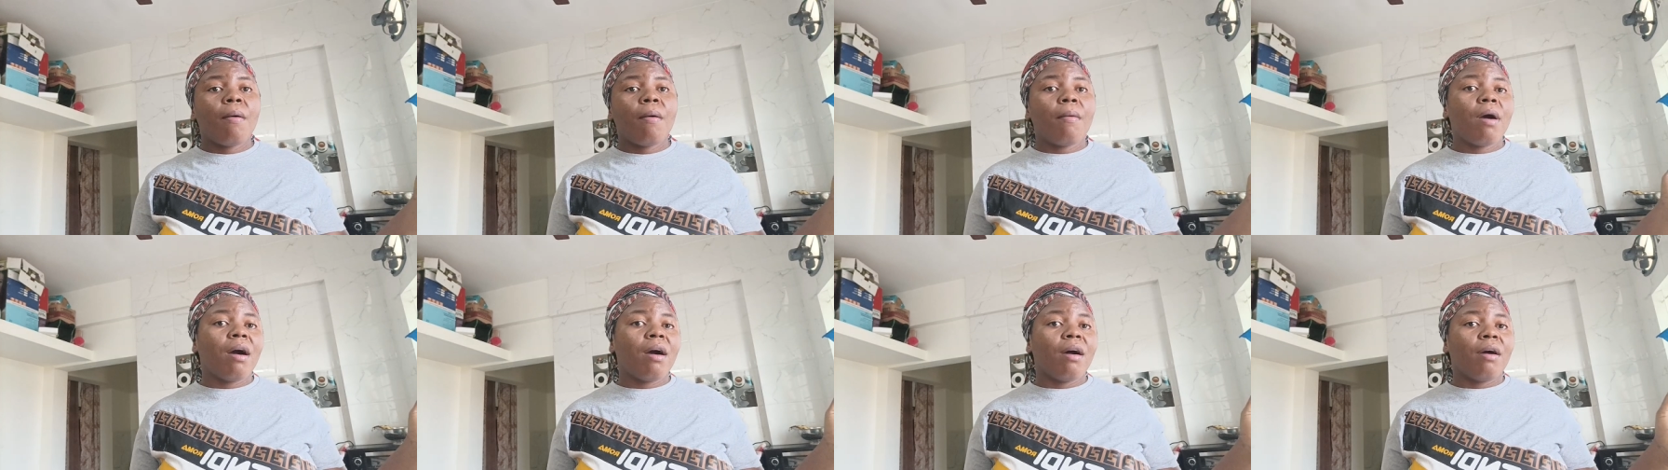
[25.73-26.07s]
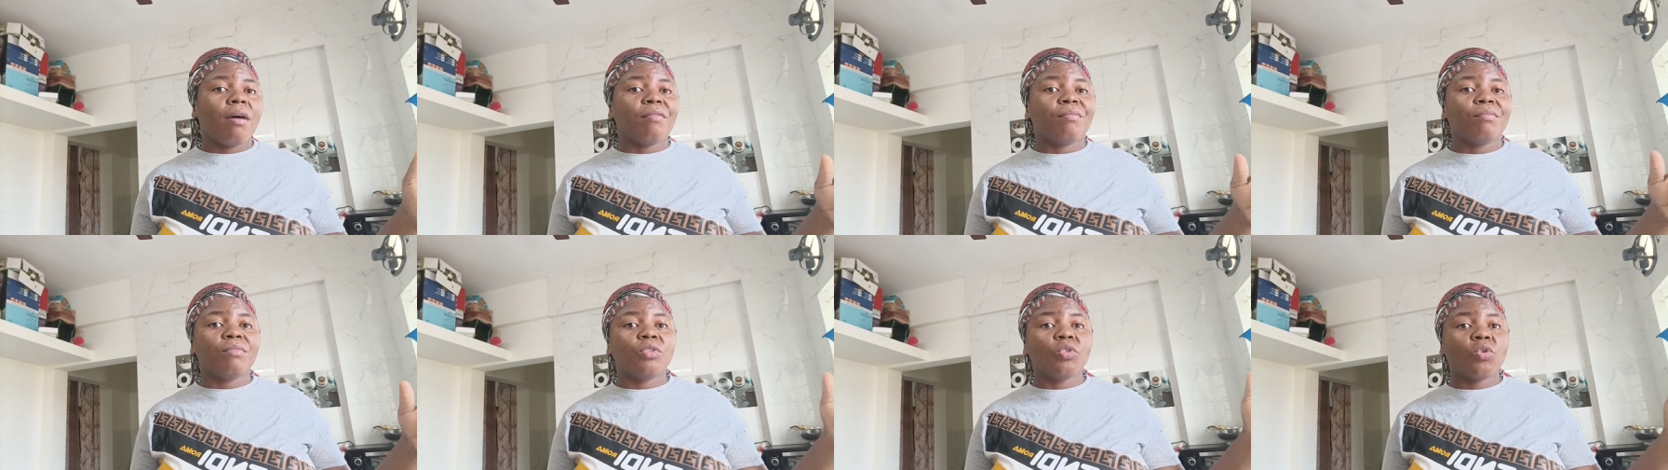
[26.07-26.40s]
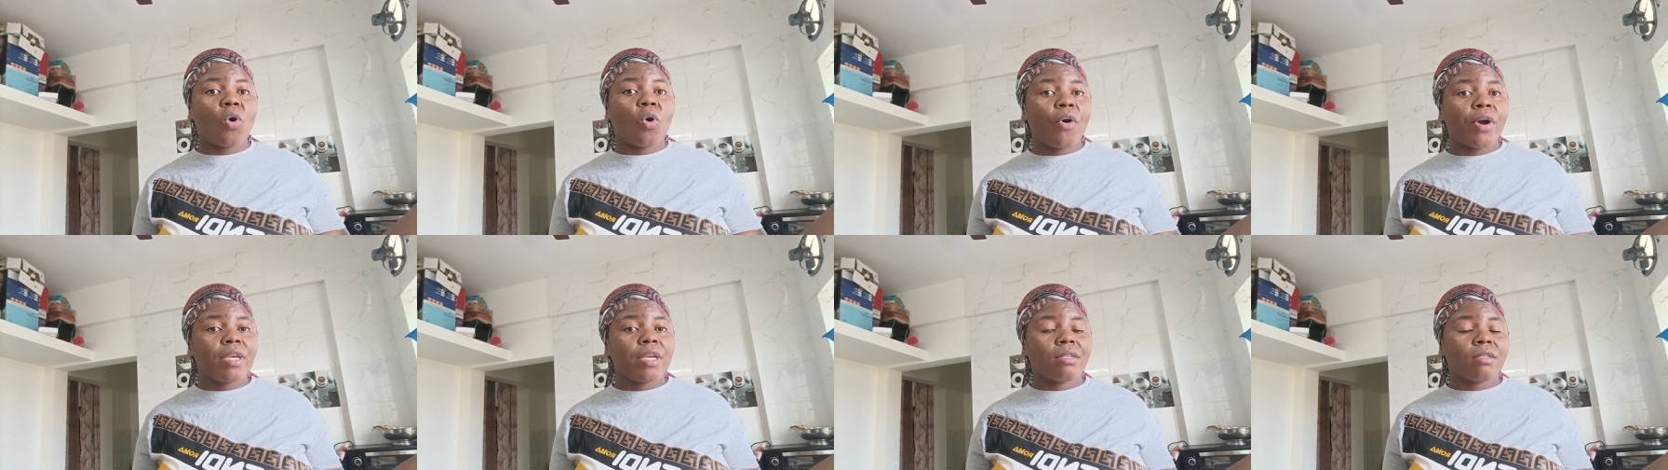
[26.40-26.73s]
um,
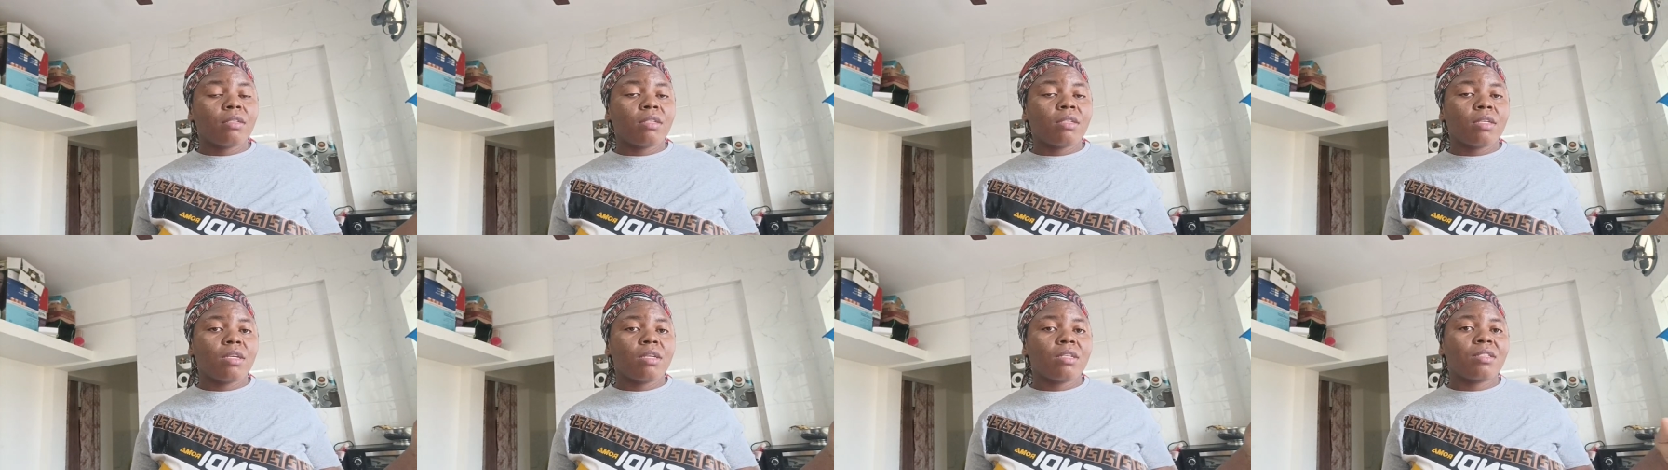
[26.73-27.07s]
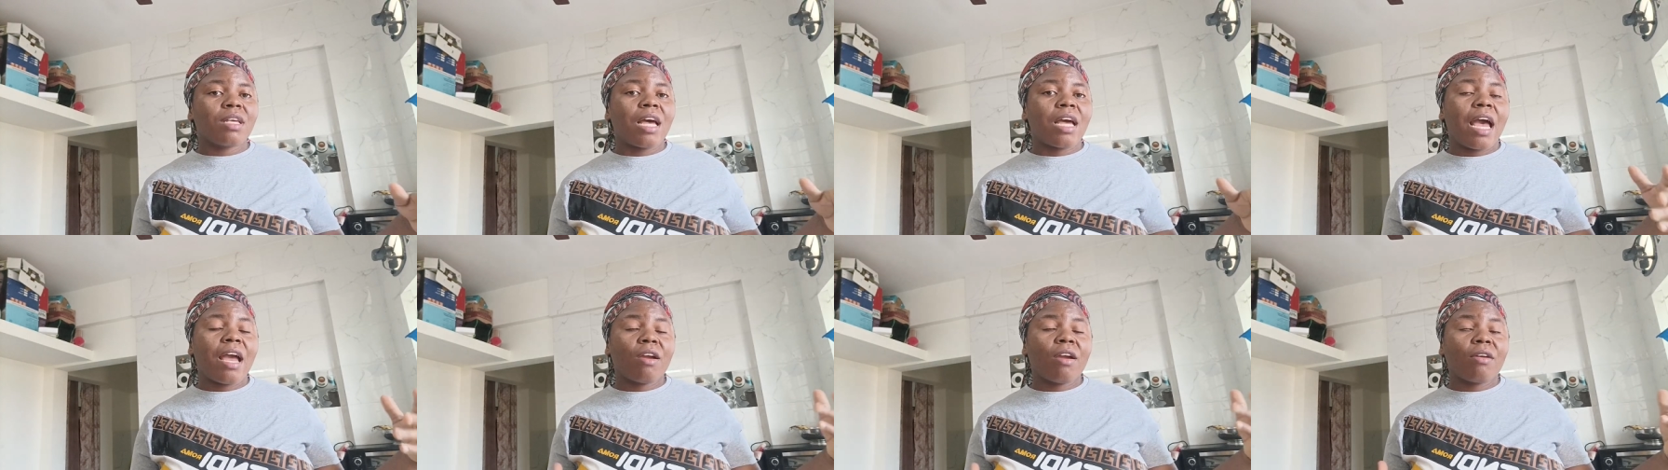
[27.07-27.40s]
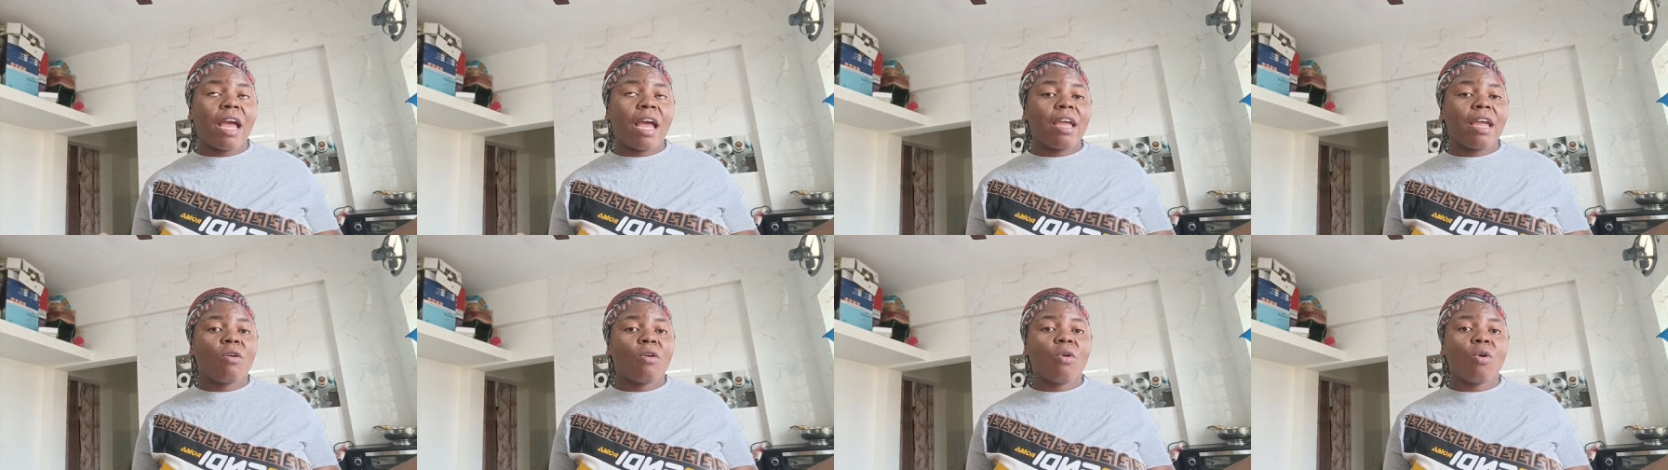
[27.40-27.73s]
noises I,
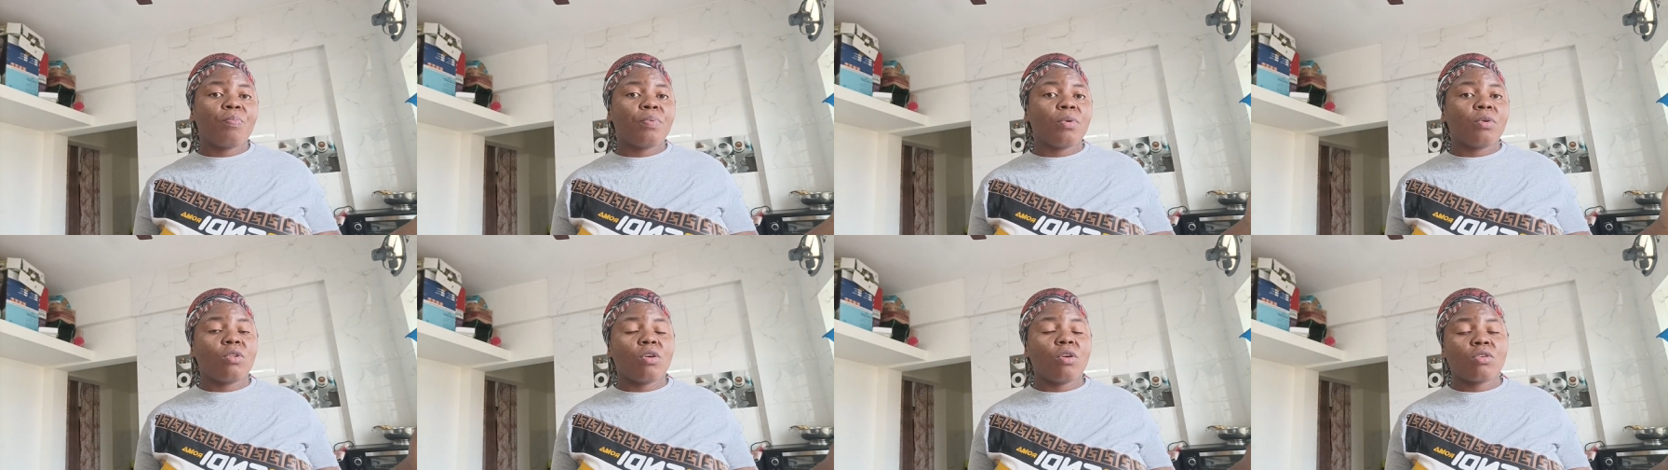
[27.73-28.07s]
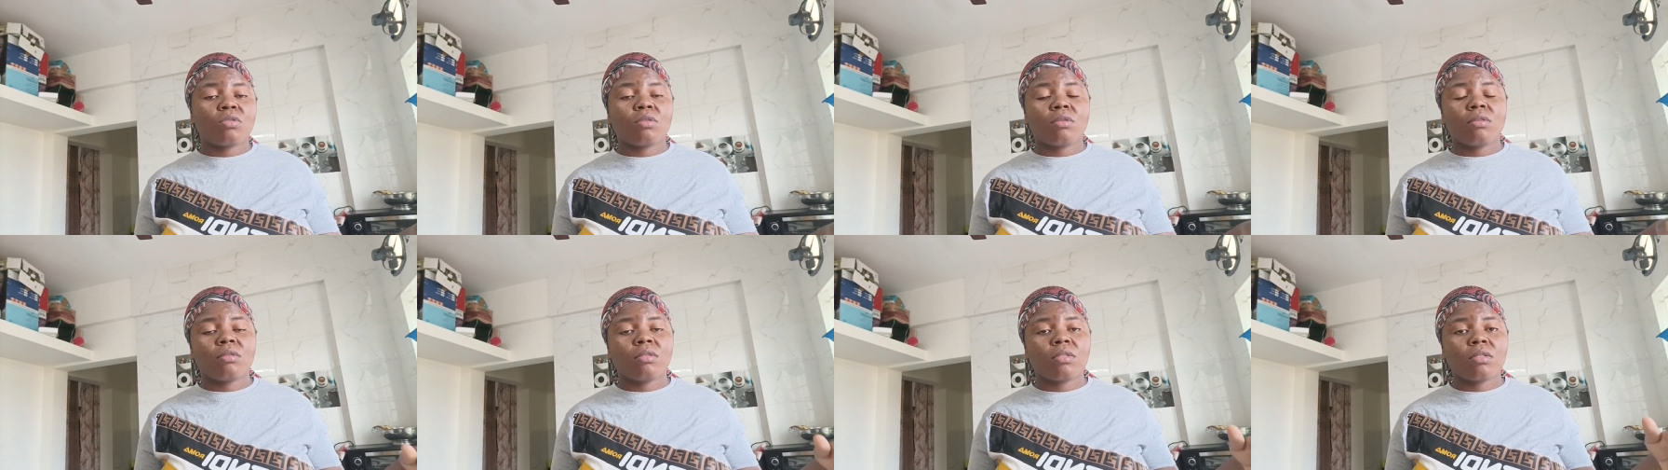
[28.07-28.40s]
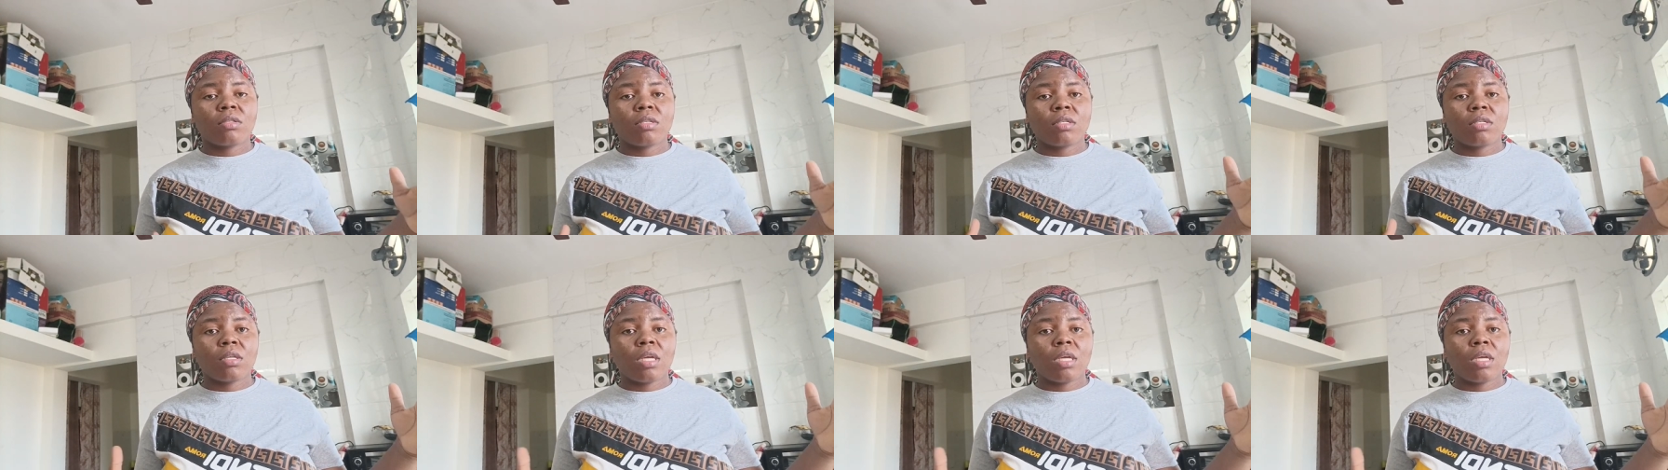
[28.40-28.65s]
I hope it doesn't